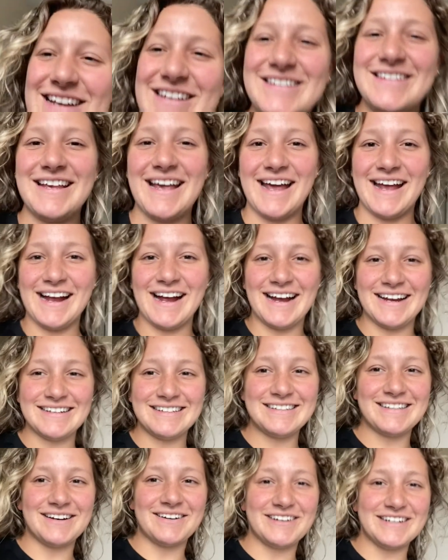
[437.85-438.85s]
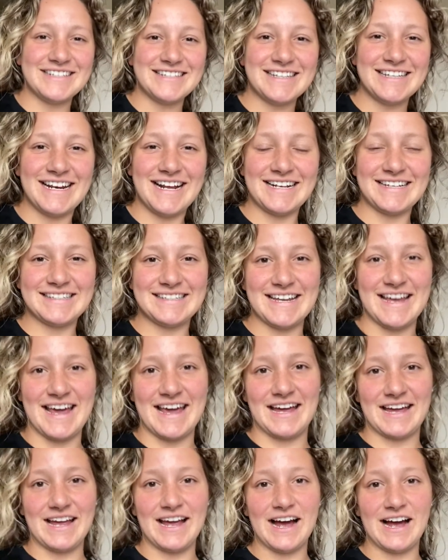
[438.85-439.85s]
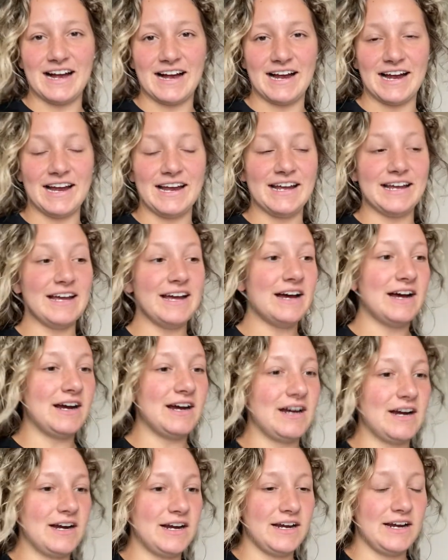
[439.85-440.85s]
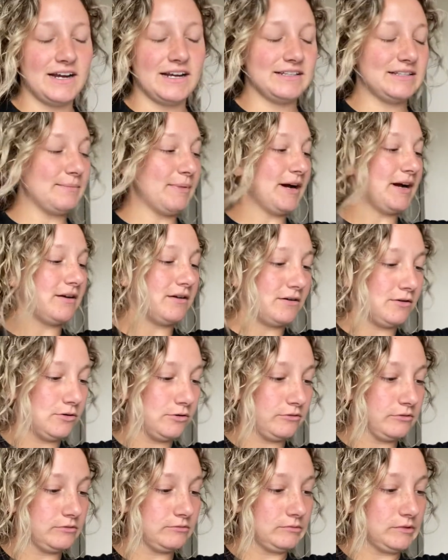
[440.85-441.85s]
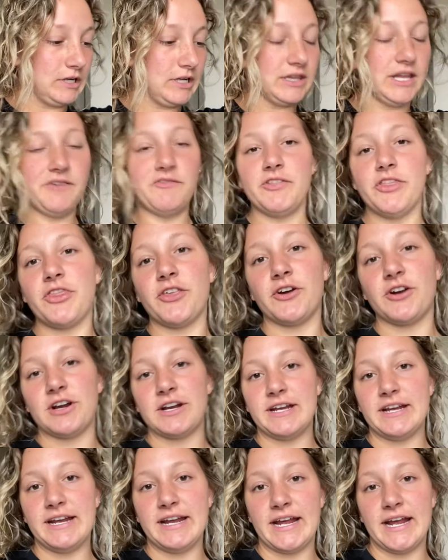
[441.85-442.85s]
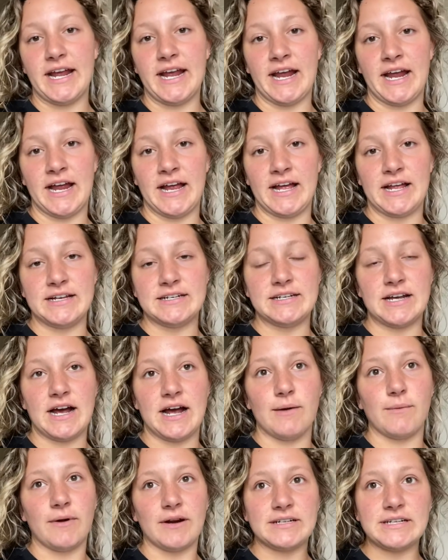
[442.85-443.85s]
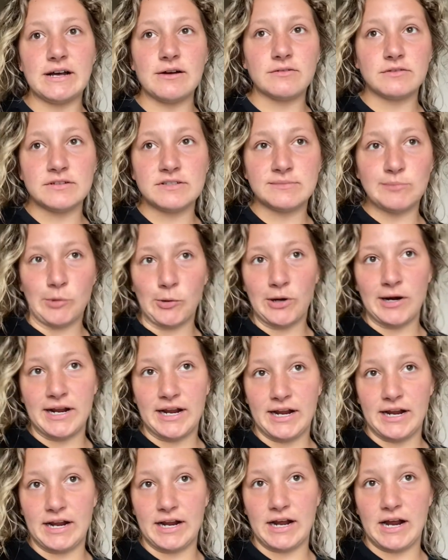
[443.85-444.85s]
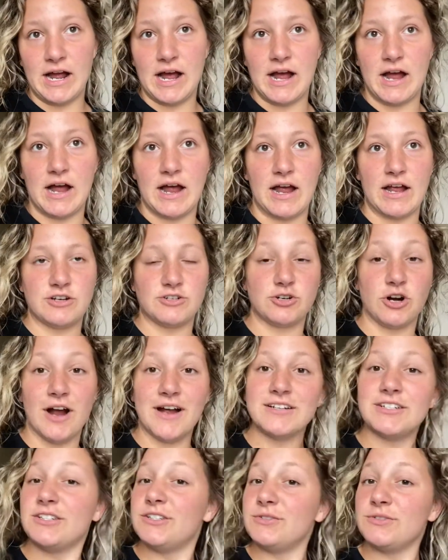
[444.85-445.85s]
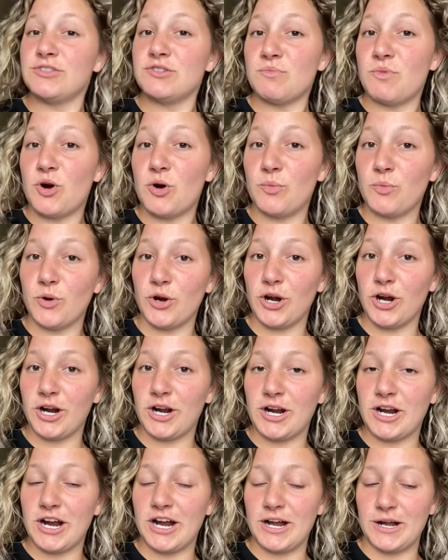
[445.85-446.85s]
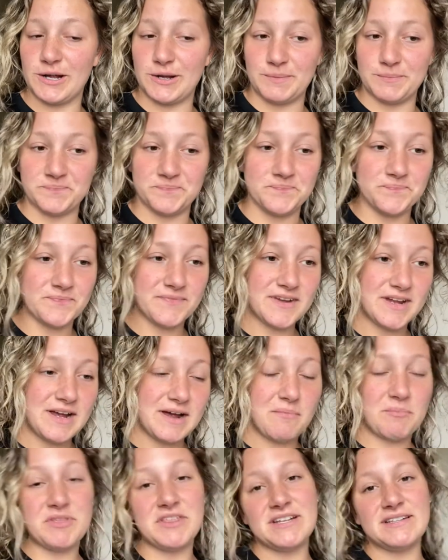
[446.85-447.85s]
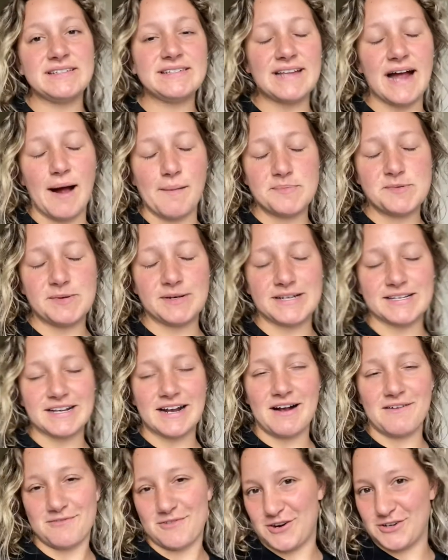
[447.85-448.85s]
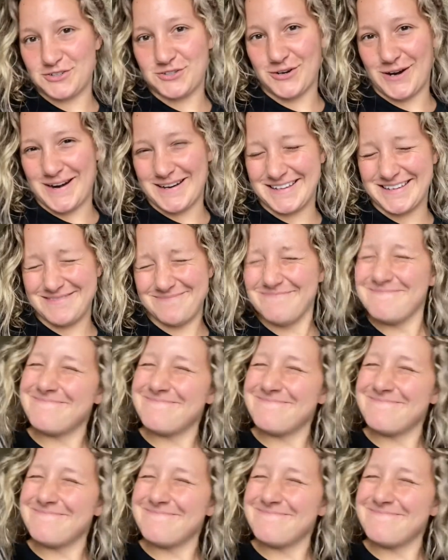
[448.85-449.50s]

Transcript: hey guys, so it's the next day. I, it's about 11.30 and I worked out this morning. I tried to do some homework, um, but then stopped because I got frustrated.